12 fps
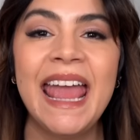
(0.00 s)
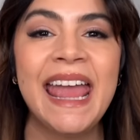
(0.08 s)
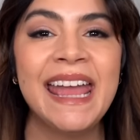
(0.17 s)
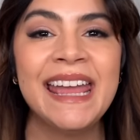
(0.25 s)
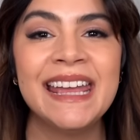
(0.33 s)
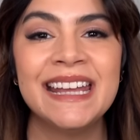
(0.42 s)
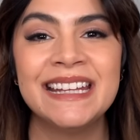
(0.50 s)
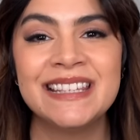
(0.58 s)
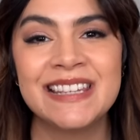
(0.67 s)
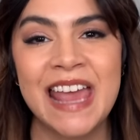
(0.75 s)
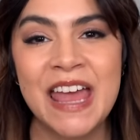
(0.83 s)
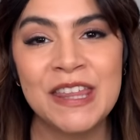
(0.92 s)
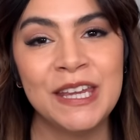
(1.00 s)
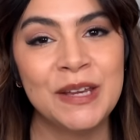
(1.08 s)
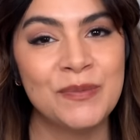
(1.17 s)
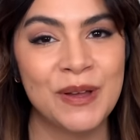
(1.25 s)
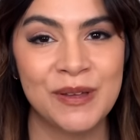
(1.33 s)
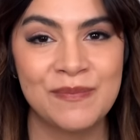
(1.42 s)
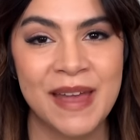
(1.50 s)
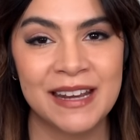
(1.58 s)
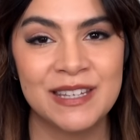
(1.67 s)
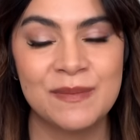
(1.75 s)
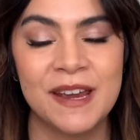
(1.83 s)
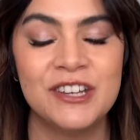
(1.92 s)
Hey, it's Kelly. Welcome
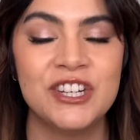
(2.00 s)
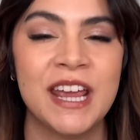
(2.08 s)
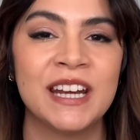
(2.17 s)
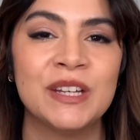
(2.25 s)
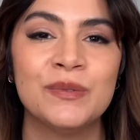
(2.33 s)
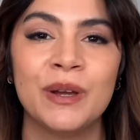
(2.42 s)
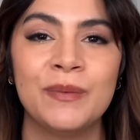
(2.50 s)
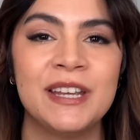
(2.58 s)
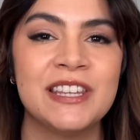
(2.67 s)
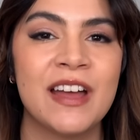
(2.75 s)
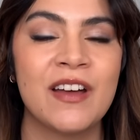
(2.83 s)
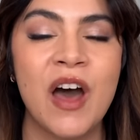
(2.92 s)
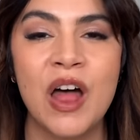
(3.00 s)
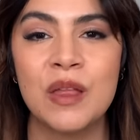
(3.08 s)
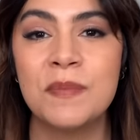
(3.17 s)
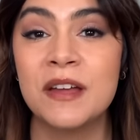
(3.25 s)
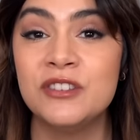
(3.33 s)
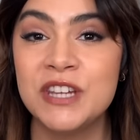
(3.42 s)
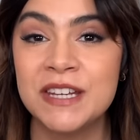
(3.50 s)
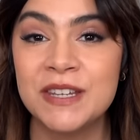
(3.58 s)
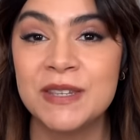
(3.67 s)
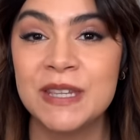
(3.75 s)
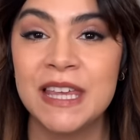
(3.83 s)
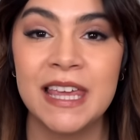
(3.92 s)
back to my channel where we talk all about
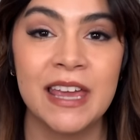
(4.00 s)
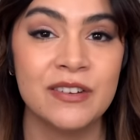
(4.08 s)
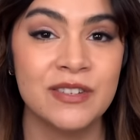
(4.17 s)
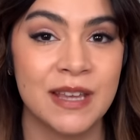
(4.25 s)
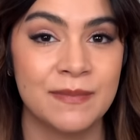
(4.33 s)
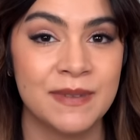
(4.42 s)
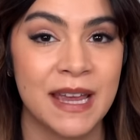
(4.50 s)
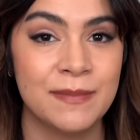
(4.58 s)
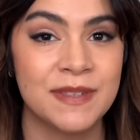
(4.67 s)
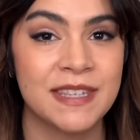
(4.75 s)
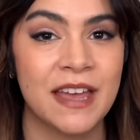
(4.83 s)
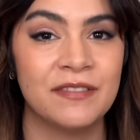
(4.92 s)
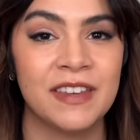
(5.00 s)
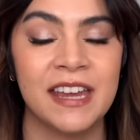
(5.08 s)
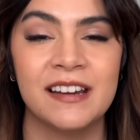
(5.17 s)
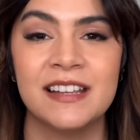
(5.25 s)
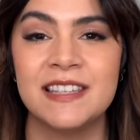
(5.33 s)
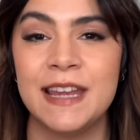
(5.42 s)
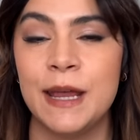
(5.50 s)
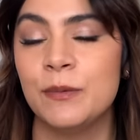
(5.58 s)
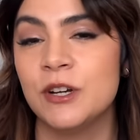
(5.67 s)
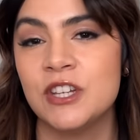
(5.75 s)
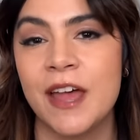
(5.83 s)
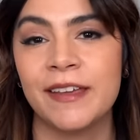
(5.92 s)
gentle skincare, sometimes self-care, and today
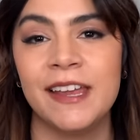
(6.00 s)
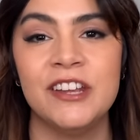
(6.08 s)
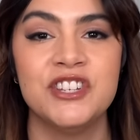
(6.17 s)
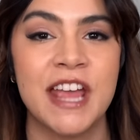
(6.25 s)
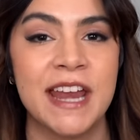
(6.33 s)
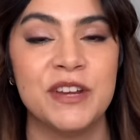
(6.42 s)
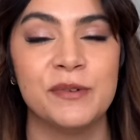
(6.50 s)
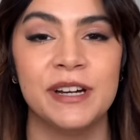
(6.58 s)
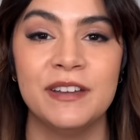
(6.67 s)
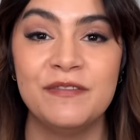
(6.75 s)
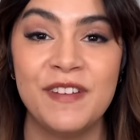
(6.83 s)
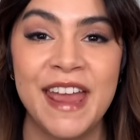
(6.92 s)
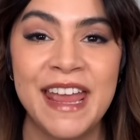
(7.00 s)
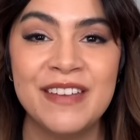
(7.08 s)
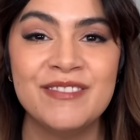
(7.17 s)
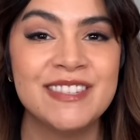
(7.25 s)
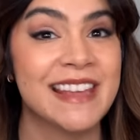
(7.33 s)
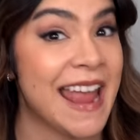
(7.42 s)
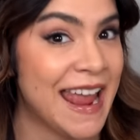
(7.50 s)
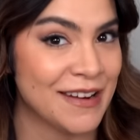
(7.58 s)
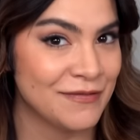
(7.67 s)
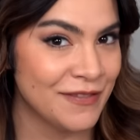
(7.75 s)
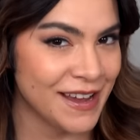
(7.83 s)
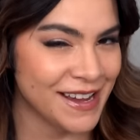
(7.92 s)
we're talking January faves
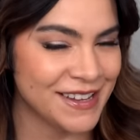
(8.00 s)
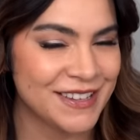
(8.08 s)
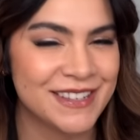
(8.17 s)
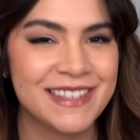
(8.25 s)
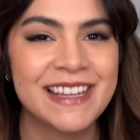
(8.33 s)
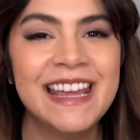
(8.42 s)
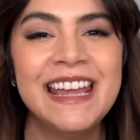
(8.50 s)
and fails.